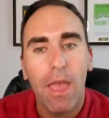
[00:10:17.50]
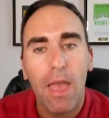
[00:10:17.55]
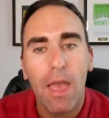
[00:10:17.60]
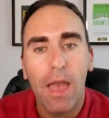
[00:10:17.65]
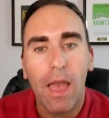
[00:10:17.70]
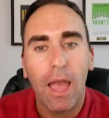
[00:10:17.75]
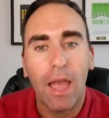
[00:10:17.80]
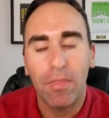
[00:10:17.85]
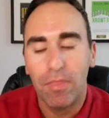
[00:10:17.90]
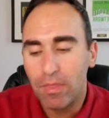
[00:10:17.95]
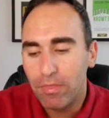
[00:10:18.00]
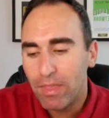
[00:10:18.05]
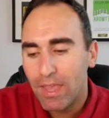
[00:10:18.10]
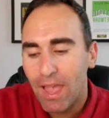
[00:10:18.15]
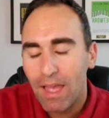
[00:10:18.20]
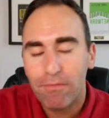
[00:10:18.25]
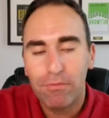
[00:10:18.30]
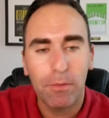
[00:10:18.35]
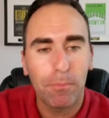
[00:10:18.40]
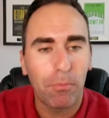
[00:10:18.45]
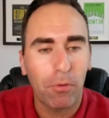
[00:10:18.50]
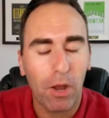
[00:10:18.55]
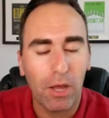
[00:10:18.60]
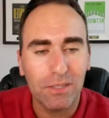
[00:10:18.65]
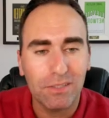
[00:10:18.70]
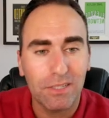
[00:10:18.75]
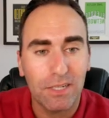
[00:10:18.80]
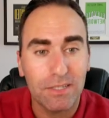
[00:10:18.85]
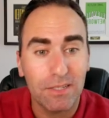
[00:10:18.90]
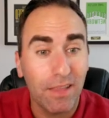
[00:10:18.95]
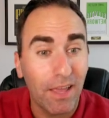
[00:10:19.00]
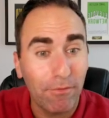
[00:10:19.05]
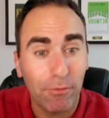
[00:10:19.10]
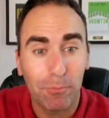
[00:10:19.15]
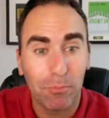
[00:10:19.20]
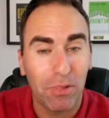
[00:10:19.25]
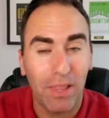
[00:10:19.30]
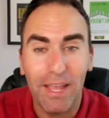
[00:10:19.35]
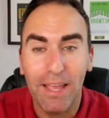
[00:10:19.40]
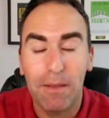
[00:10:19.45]
And then they have the process and they have a
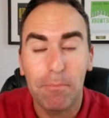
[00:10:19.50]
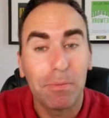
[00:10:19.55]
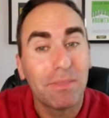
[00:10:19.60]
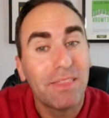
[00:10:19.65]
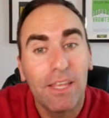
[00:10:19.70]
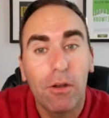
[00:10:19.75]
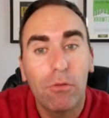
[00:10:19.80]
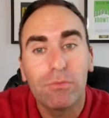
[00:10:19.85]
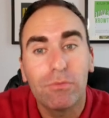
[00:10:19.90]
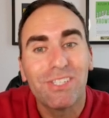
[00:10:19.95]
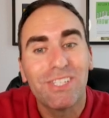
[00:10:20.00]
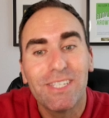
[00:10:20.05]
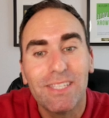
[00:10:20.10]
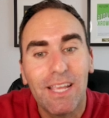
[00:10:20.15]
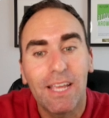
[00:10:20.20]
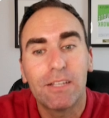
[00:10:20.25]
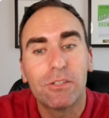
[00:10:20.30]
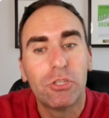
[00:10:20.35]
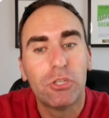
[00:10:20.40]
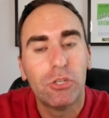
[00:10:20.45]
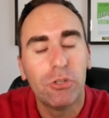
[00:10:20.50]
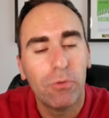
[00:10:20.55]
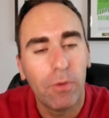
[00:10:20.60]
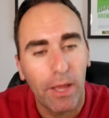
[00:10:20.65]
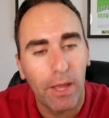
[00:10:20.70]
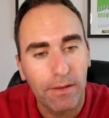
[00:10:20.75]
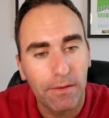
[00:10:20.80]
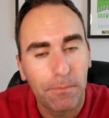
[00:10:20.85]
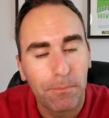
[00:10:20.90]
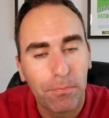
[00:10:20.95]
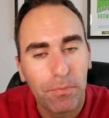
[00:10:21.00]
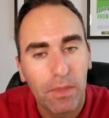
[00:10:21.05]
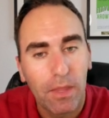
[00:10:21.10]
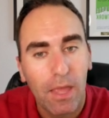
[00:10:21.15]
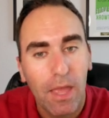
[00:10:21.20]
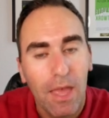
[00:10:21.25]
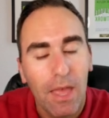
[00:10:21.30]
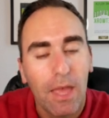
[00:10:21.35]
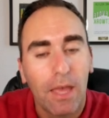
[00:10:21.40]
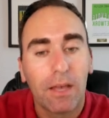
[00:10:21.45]
plan, but they don't stick to it.
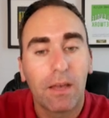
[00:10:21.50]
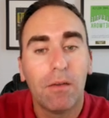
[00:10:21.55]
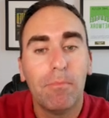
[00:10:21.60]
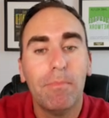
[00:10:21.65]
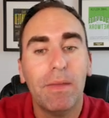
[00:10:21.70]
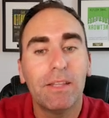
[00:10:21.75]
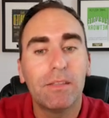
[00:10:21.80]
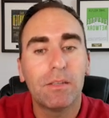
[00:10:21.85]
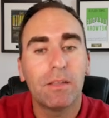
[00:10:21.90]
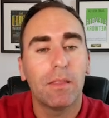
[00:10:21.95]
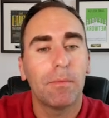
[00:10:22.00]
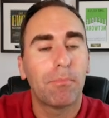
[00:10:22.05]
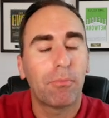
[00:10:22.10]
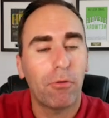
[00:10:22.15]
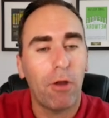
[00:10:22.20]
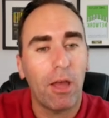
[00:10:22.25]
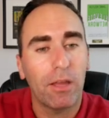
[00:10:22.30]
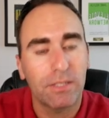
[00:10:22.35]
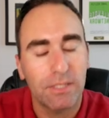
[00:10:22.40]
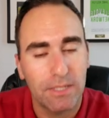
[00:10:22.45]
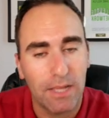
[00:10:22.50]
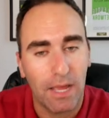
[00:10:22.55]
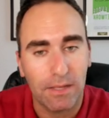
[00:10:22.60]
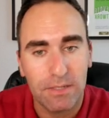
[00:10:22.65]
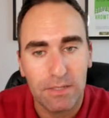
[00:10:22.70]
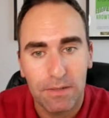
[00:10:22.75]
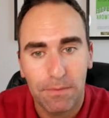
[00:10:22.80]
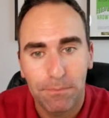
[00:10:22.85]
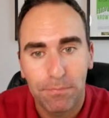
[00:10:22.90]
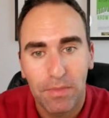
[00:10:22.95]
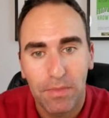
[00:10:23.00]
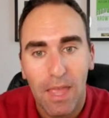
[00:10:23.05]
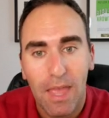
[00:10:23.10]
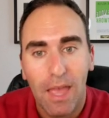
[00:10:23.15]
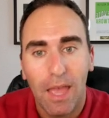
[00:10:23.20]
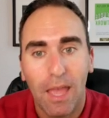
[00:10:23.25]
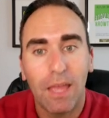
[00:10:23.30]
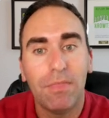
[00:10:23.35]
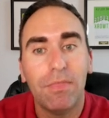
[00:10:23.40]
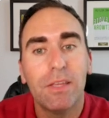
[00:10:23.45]
Commit to the process.
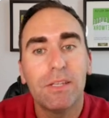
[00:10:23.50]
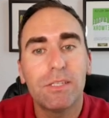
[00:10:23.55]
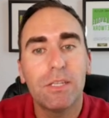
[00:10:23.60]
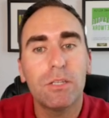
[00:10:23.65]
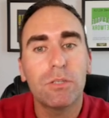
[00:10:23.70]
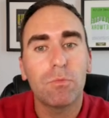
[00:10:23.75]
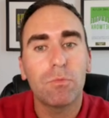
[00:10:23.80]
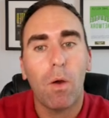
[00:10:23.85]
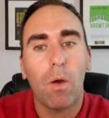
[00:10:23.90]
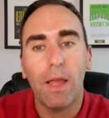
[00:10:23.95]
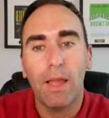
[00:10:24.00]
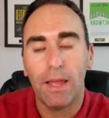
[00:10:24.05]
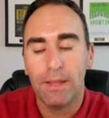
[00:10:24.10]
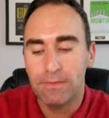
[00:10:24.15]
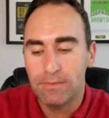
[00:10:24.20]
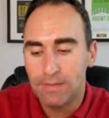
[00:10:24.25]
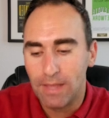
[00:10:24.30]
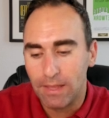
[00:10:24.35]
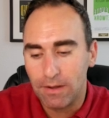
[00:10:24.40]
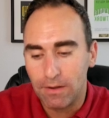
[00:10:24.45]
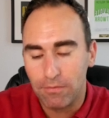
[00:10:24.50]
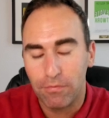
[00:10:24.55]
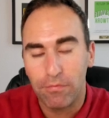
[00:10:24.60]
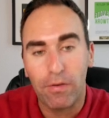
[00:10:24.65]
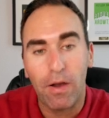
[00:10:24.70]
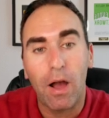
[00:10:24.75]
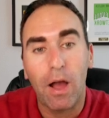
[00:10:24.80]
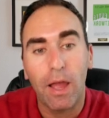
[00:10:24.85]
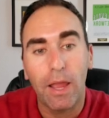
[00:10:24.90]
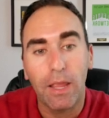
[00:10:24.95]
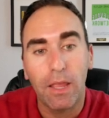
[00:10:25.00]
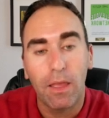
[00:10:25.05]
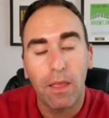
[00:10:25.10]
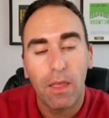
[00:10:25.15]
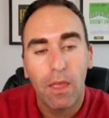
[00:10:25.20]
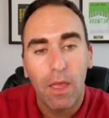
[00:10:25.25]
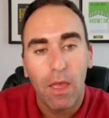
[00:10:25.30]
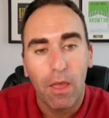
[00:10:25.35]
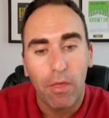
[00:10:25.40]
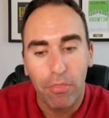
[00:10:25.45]
And this is why identifying
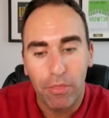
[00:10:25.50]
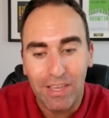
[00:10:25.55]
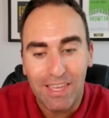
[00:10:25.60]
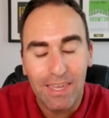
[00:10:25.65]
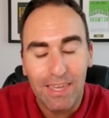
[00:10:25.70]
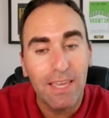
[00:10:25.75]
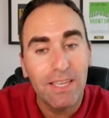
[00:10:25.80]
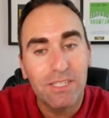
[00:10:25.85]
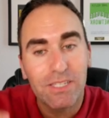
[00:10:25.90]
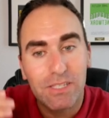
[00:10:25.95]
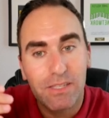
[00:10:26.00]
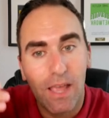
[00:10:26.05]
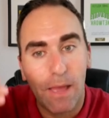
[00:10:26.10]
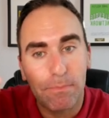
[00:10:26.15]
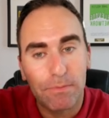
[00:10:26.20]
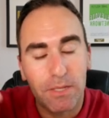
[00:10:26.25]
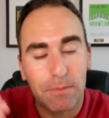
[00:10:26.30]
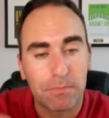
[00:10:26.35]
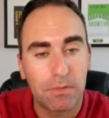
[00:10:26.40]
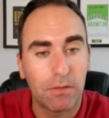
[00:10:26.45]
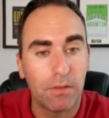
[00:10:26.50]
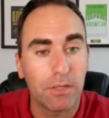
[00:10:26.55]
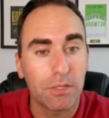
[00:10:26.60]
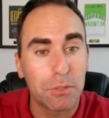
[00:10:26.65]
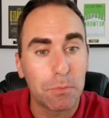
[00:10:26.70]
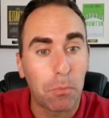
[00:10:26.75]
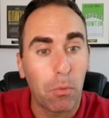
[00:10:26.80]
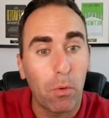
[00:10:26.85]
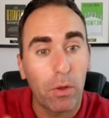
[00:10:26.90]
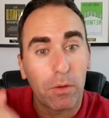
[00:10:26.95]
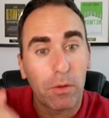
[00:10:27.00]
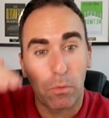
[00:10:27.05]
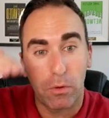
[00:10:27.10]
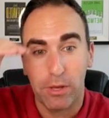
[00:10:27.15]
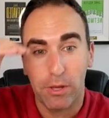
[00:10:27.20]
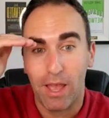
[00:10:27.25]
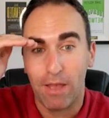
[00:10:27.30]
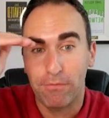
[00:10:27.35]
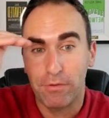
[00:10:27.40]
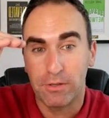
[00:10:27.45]
the key steps up to this point where you
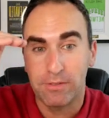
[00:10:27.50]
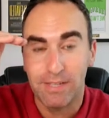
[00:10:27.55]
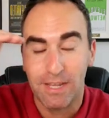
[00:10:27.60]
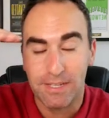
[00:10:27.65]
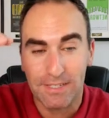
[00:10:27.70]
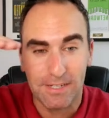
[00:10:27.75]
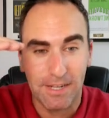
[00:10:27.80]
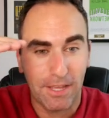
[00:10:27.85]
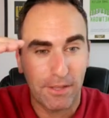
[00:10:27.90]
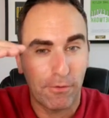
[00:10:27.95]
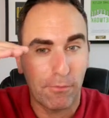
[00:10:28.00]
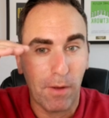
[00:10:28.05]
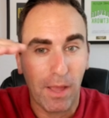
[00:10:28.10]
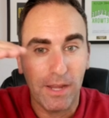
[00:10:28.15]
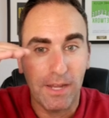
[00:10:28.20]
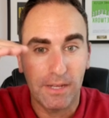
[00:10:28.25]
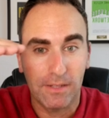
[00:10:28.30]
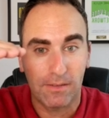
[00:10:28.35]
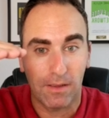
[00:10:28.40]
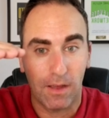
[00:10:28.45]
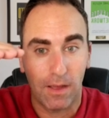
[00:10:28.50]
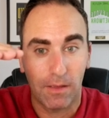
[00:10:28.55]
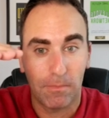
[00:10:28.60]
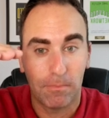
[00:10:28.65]
have your designated writing time.